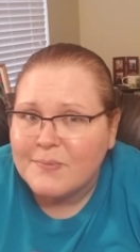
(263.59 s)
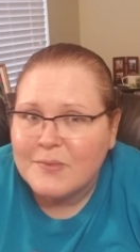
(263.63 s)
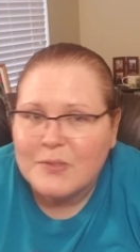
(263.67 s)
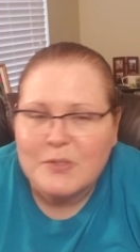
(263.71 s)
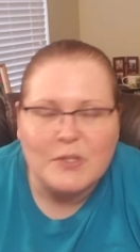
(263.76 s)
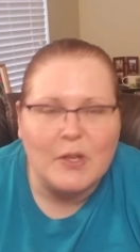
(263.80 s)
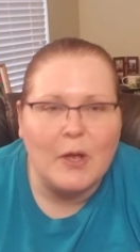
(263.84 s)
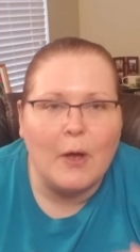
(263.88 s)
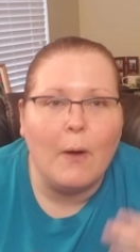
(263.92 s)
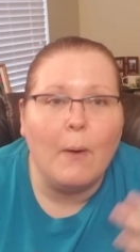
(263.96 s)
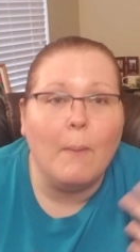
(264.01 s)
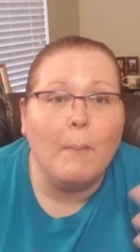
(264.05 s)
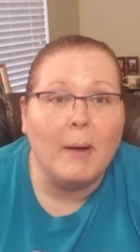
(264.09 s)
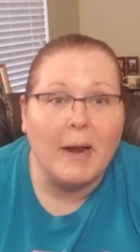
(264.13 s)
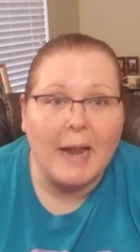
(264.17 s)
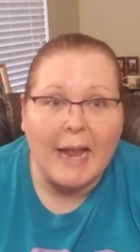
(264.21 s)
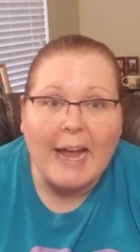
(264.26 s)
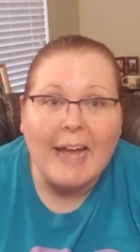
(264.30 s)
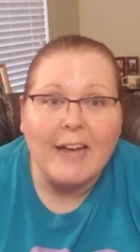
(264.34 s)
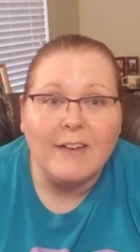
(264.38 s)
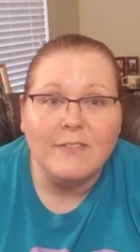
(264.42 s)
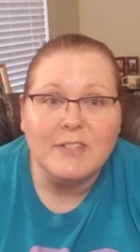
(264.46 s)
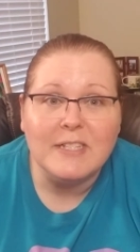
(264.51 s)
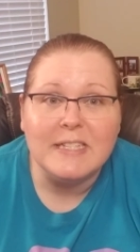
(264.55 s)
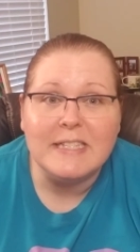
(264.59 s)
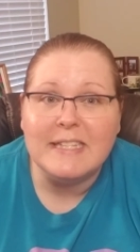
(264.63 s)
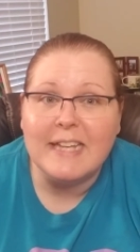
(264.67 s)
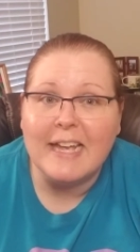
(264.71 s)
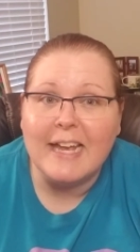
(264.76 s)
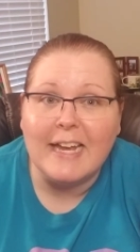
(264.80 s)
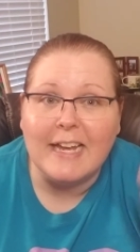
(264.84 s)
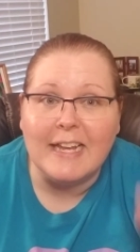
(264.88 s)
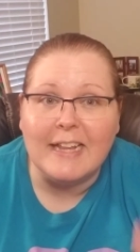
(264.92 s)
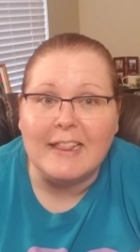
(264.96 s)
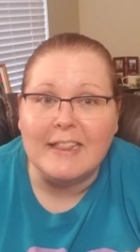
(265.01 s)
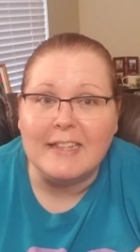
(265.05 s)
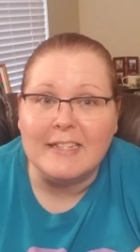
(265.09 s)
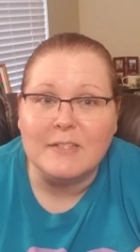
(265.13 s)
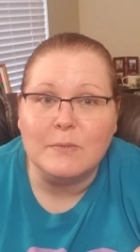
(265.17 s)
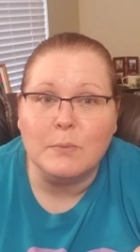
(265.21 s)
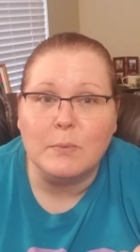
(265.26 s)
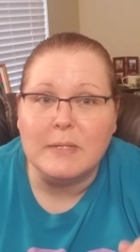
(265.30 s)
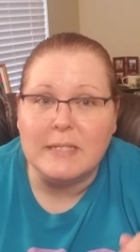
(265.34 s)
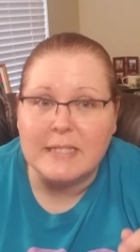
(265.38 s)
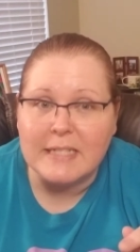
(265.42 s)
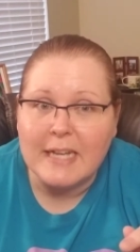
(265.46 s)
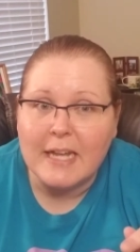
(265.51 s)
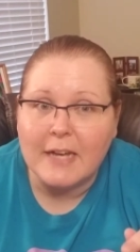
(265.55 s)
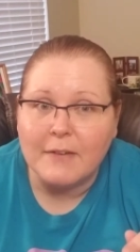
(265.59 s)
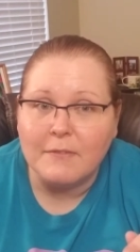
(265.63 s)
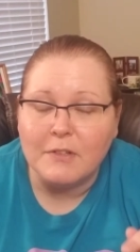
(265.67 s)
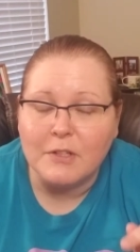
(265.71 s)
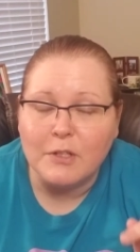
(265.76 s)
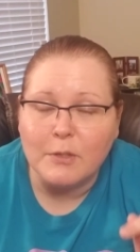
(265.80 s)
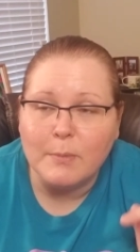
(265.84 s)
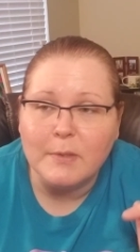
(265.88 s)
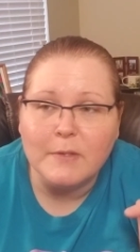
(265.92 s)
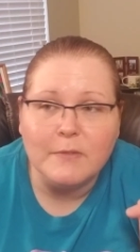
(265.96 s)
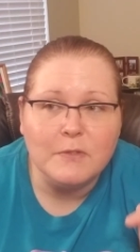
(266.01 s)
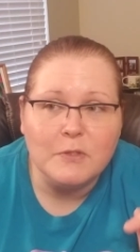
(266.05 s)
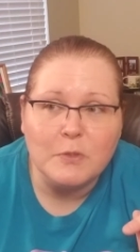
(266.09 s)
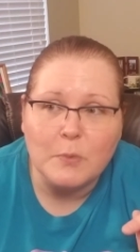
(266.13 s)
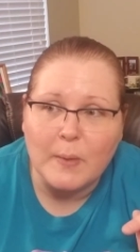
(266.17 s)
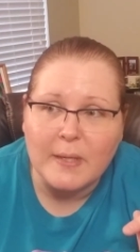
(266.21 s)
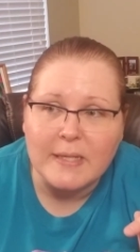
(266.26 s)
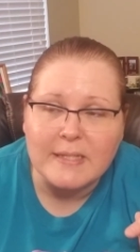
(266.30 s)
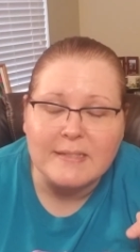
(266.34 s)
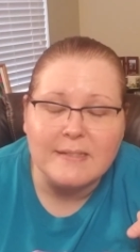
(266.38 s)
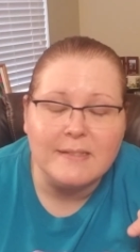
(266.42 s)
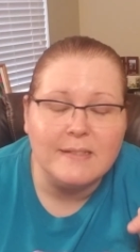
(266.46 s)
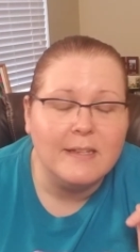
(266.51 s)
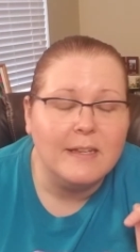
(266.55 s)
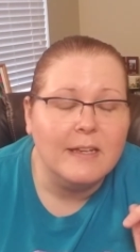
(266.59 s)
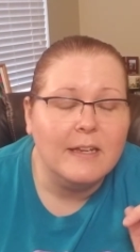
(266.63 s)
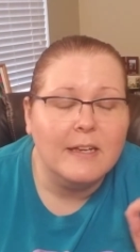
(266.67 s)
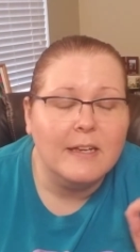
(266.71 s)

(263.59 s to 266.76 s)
So, but I have to say, this one did have a little bit of a twist.